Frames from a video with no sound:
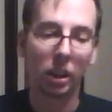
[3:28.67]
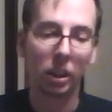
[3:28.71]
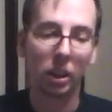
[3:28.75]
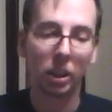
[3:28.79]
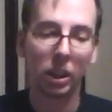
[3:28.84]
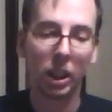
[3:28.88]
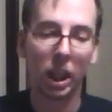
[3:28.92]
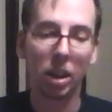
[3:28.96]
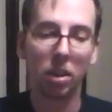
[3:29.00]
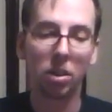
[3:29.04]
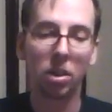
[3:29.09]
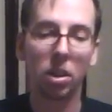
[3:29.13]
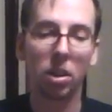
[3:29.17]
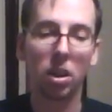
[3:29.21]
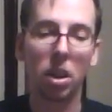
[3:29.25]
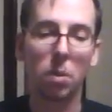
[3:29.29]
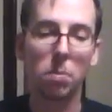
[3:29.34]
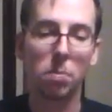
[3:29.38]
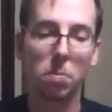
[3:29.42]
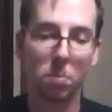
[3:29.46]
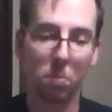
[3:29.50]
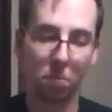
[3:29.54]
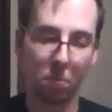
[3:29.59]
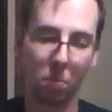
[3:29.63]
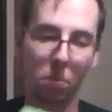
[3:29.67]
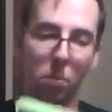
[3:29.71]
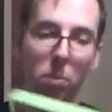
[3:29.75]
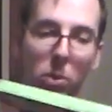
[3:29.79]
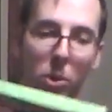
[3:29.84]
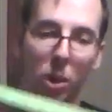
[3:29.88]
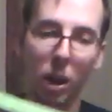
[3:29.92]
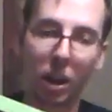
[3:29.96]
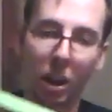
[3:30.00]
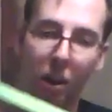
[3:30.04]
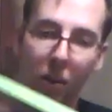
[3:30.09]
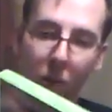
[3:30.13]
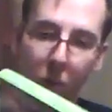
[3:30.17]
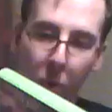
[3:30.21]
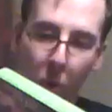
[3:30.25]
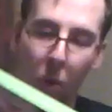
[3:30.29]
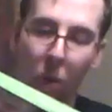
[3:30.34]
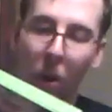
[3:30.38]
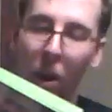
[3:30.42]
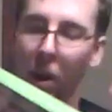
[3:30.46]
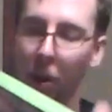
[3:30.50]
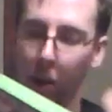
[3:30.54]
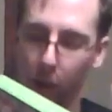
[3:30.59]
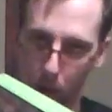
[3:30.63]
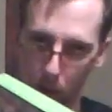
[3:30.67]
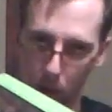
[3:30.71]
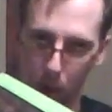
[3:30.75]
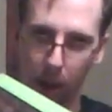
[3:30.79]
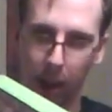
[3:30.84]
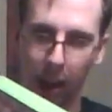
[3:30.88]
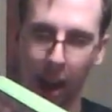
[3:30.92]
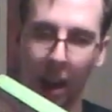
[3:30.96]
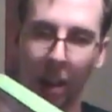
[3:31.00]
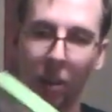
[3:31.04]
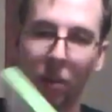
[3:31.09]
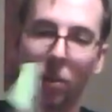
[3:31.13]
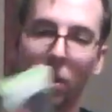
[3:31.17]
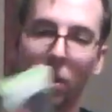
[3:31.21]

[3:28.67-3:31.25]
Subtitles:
Jason traded for a game